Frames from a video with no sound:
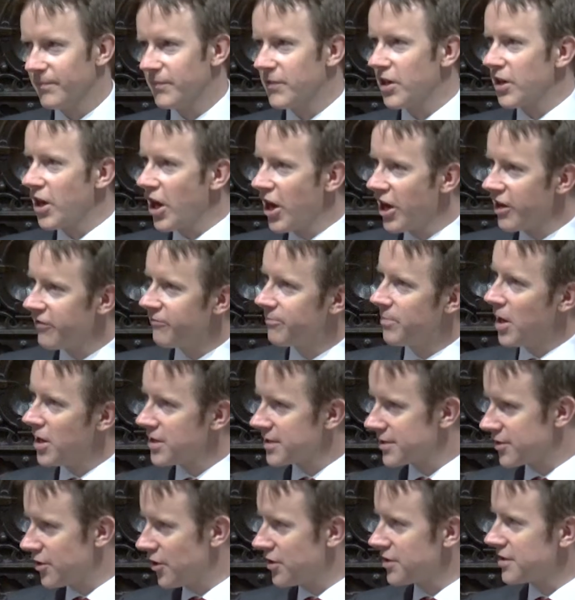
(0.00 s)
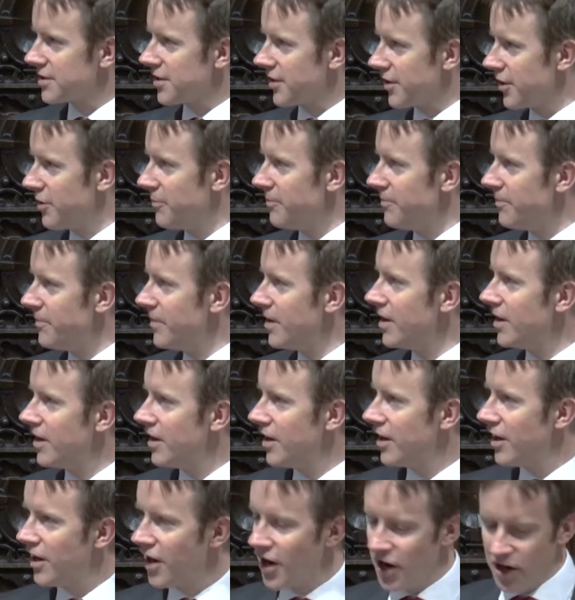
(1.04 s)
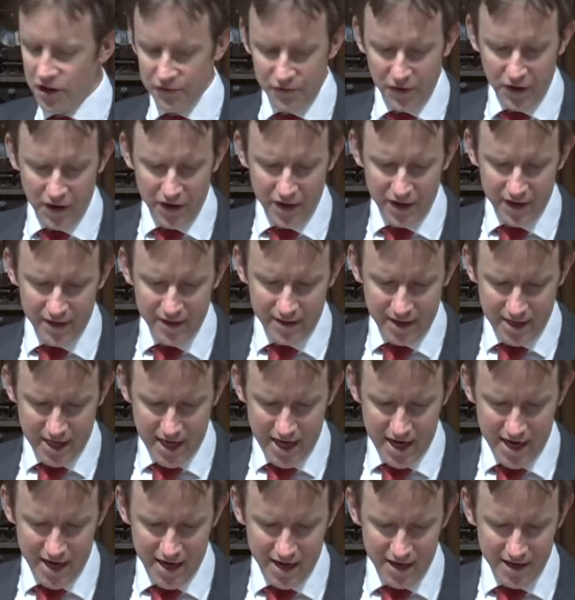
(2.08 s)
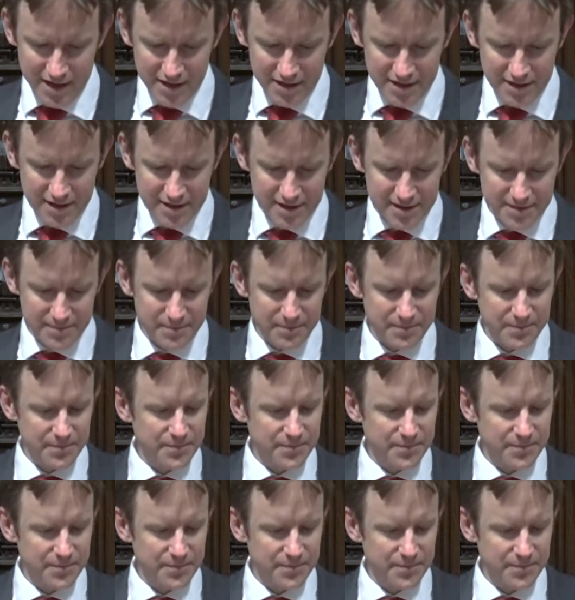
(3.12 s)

that I've passed on to them over the years?